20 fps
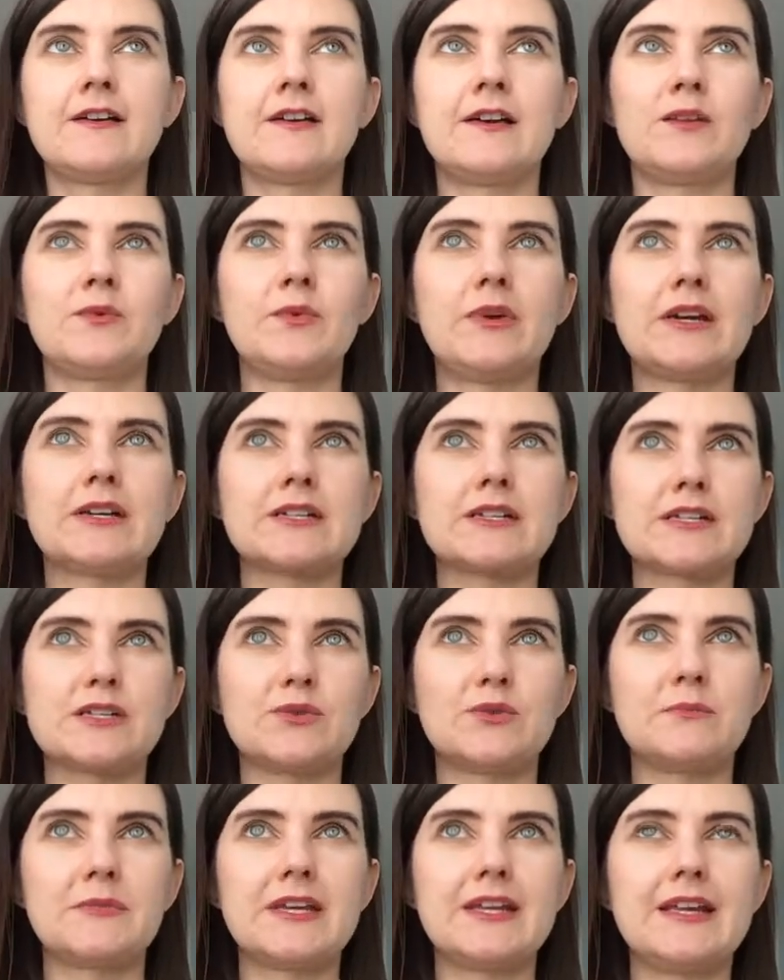And we are
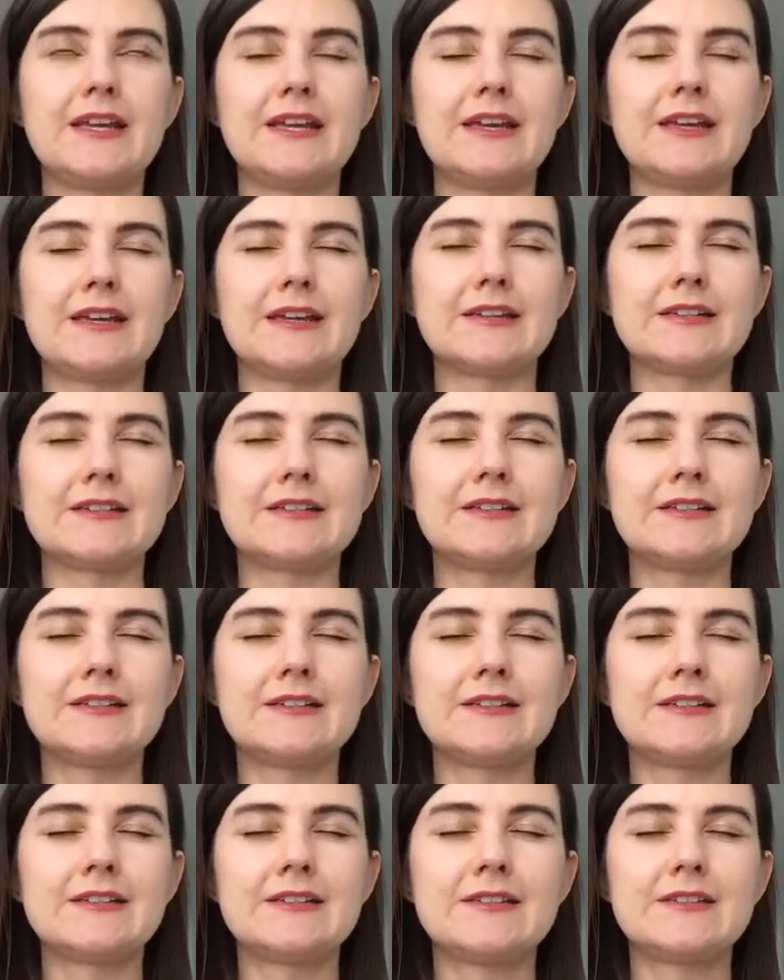zooming
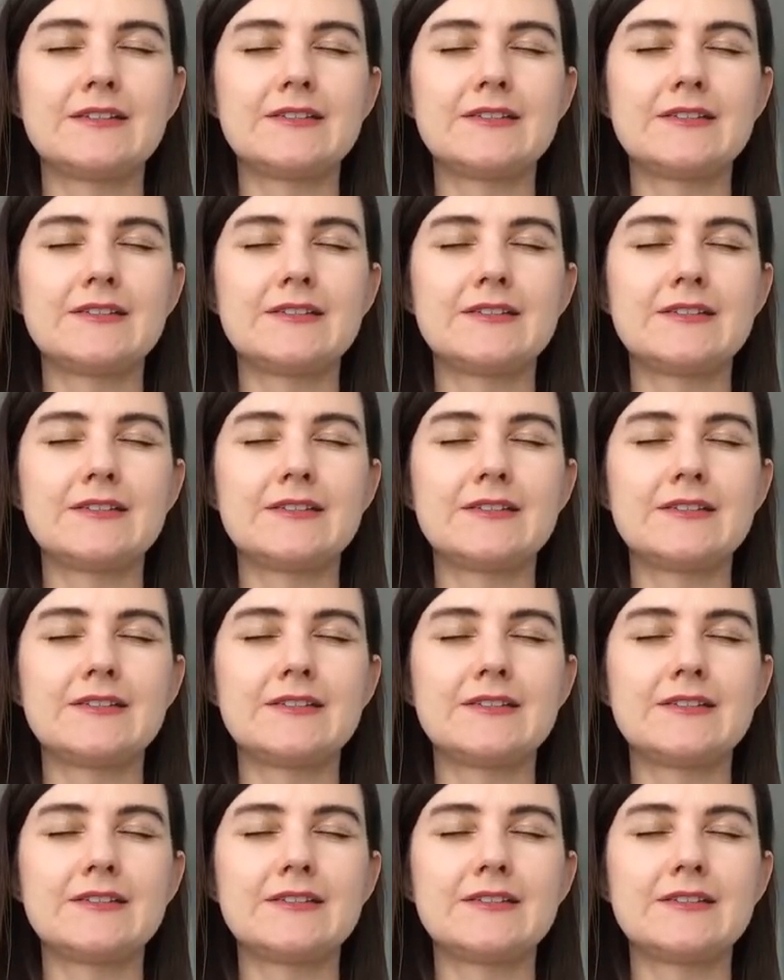in.